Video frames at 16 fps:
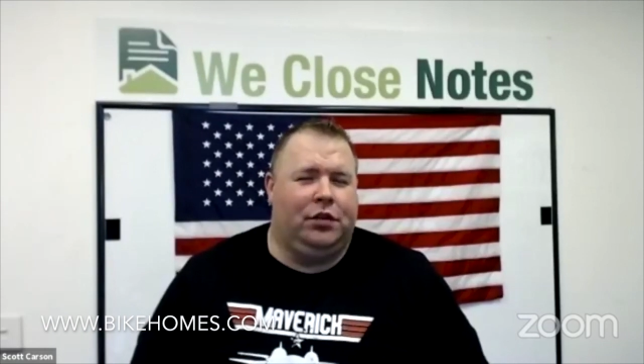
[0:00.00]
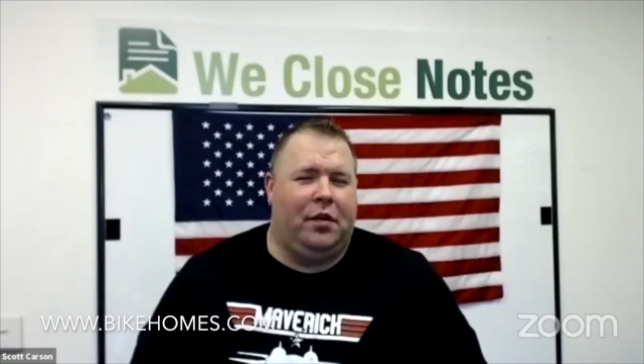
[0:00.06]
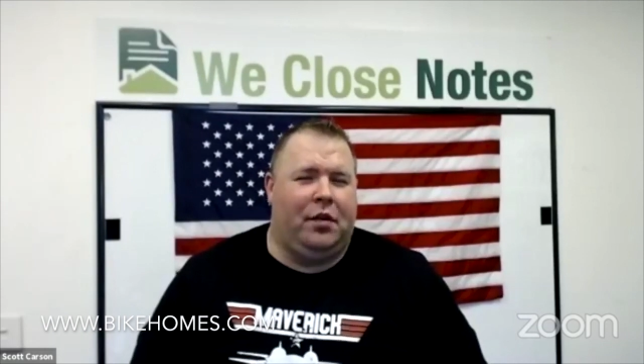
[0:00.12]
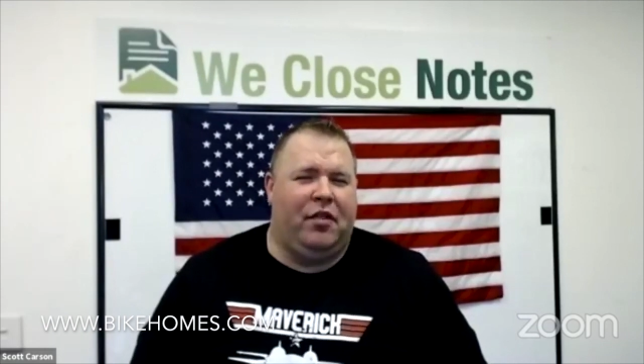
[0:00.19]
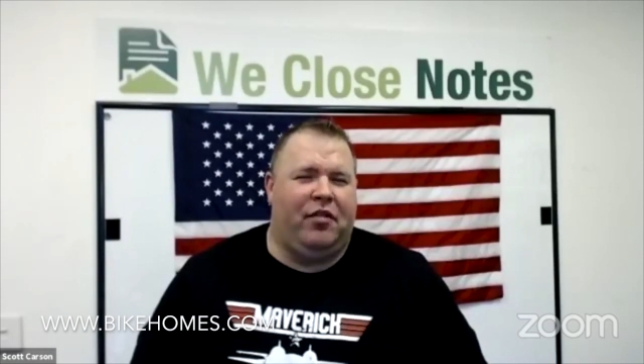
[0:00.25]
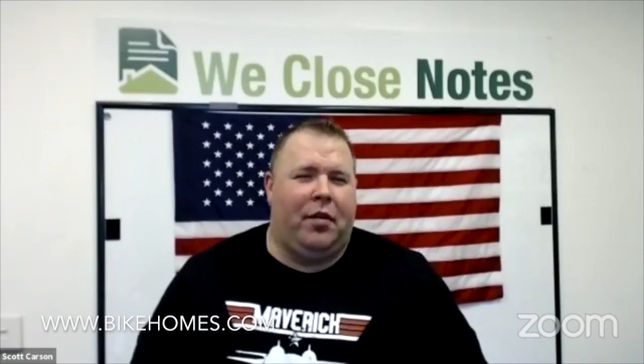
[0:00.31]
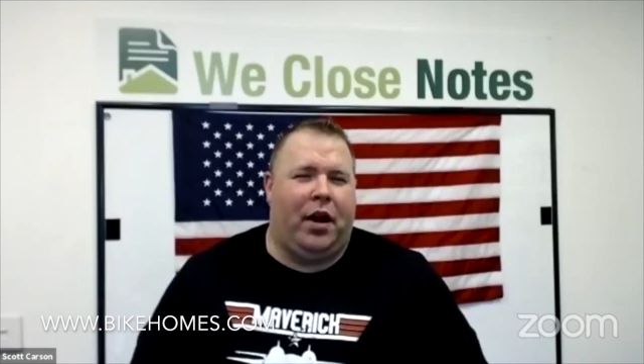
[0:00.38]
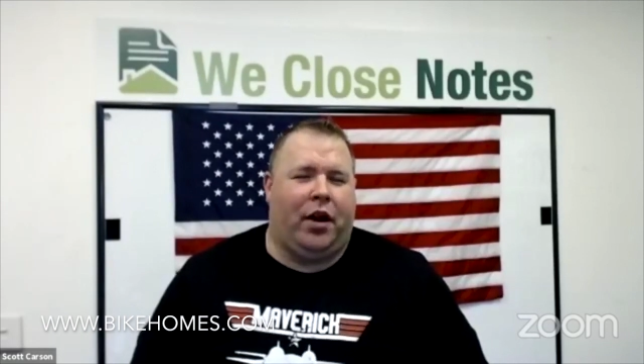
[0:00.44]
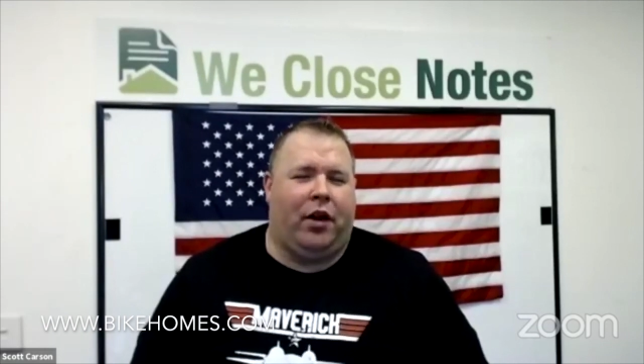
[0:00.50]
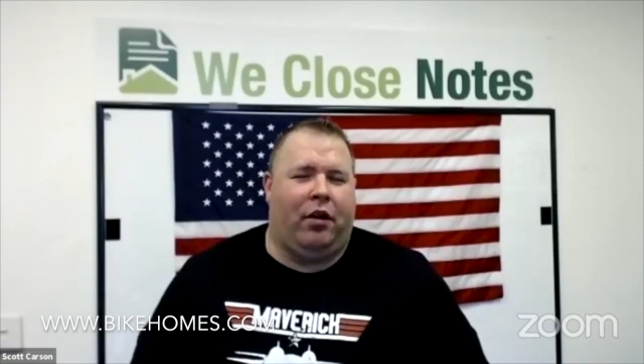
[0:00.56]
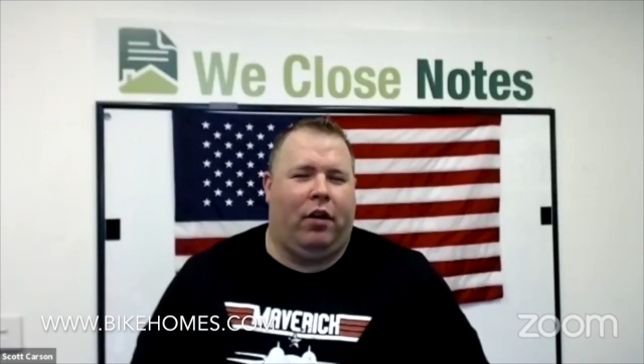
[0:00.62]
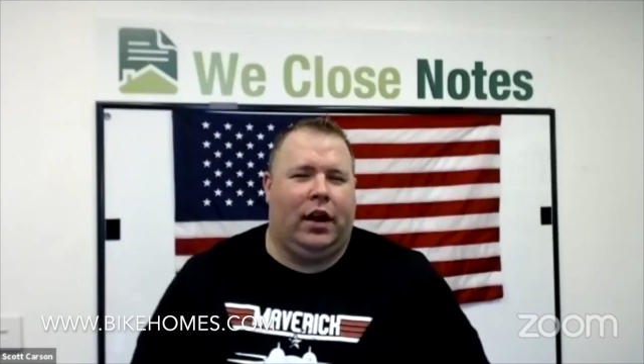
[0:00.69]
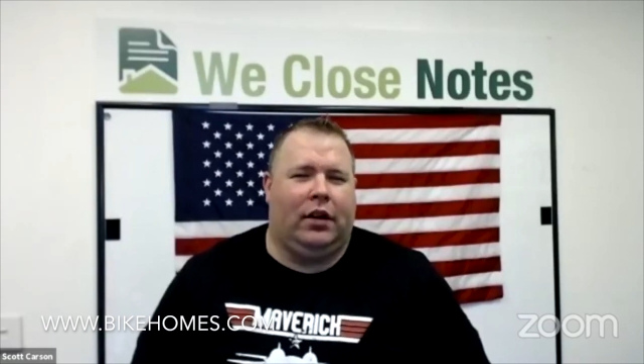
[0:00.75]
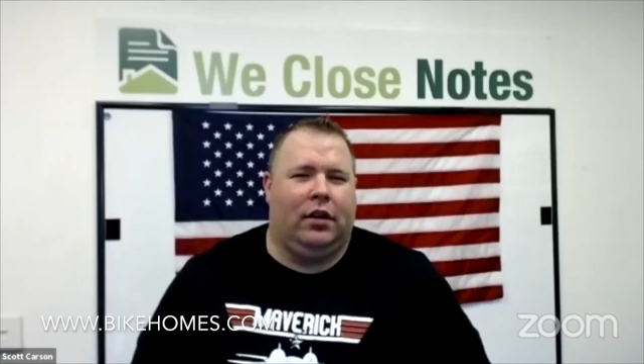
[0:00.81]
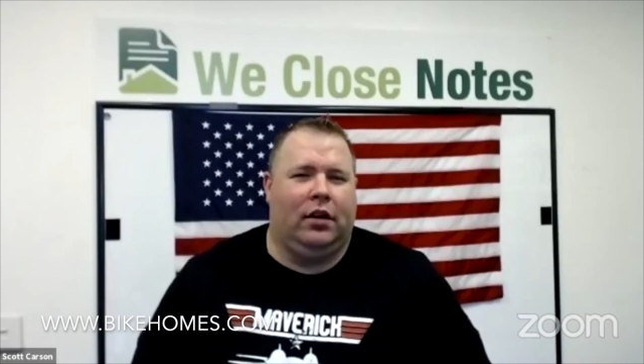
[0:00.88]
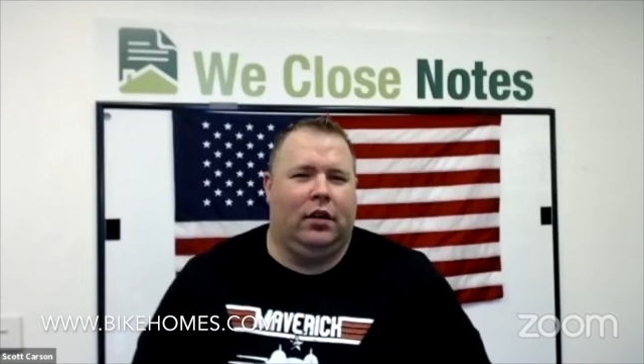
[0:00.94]
if I'm not
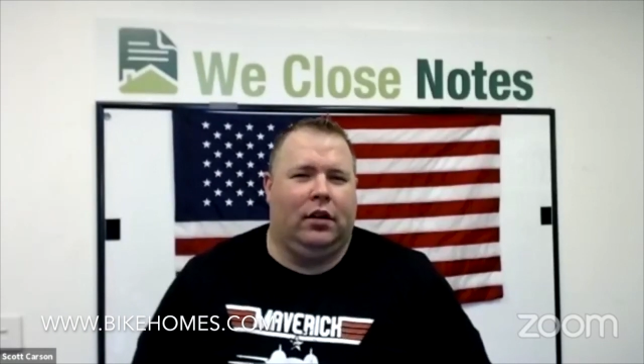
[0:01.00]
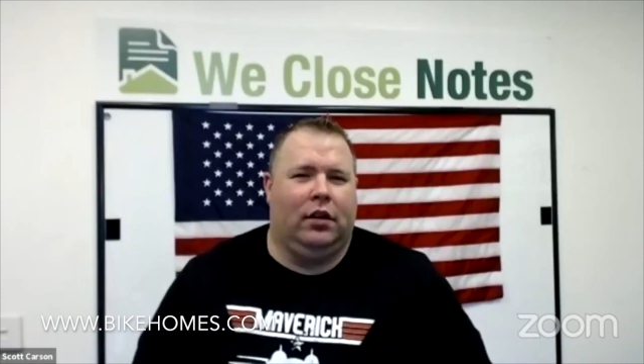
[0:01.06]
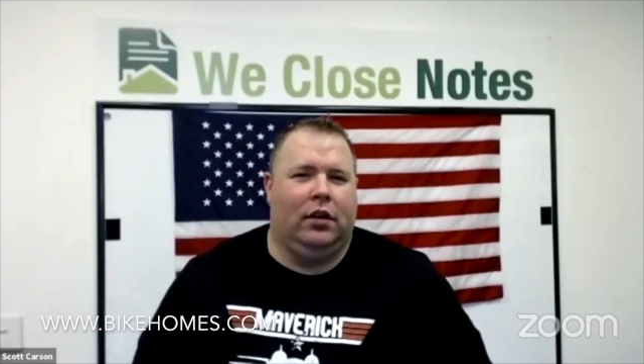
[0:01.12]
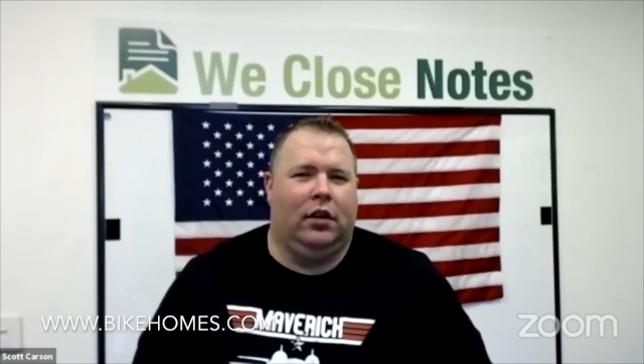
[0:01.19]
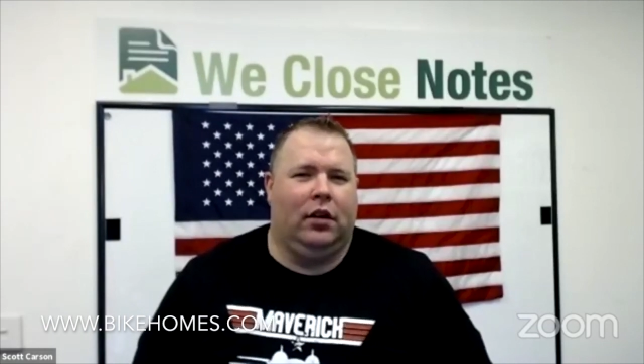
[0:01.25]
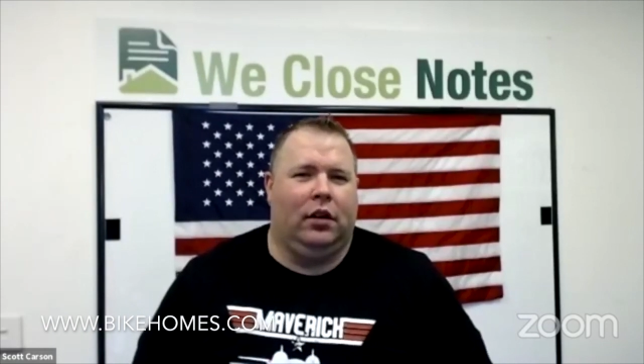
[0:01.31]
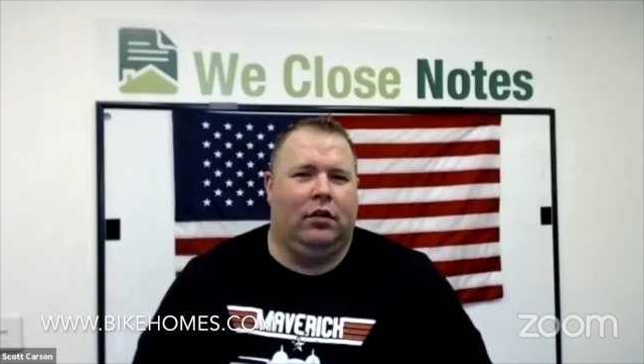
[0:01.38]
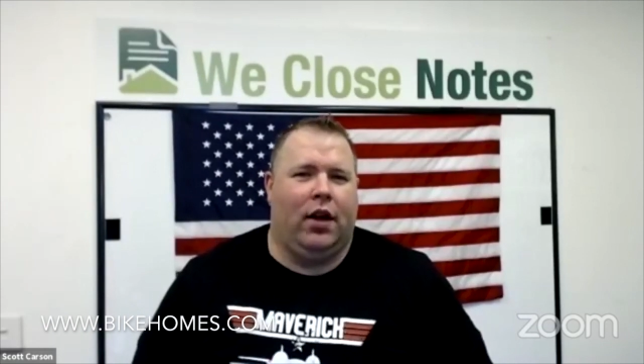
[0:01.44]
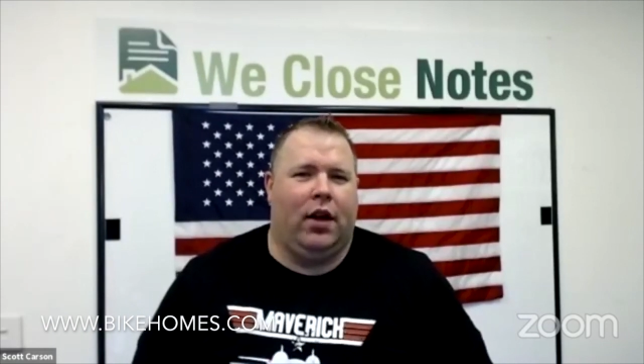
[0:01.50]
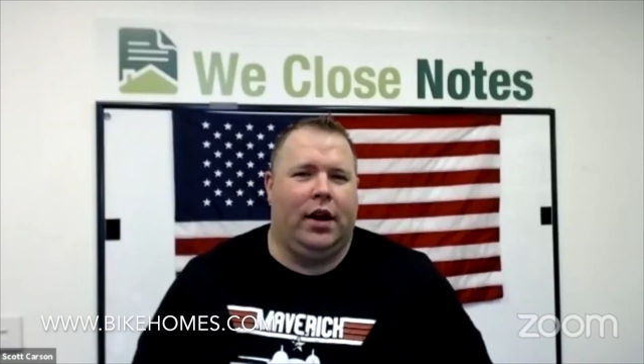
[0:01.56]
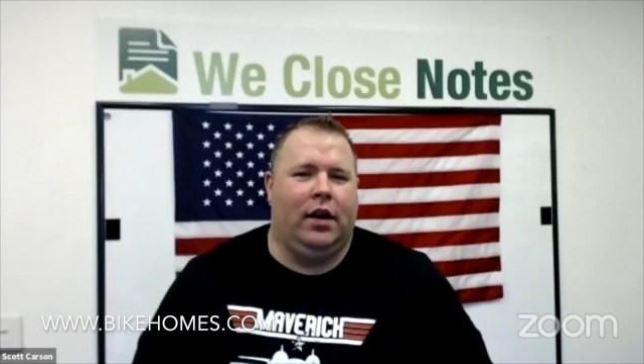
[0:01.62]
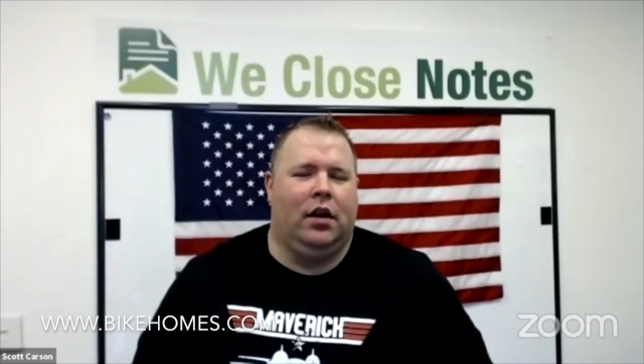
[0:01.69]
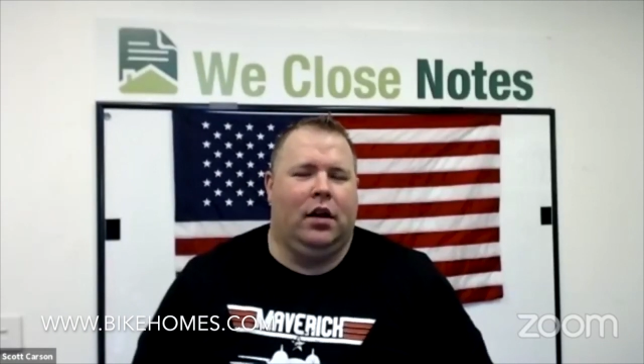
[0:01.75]
correct, right?